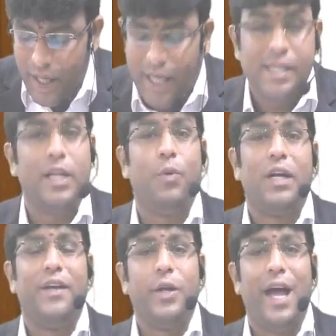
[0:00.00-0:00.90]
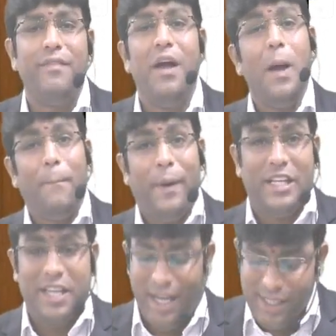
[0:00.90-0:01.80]
Asset whatever you have
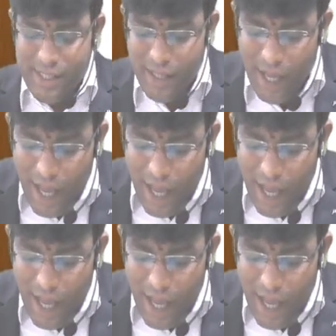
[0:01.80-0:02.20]
purchased.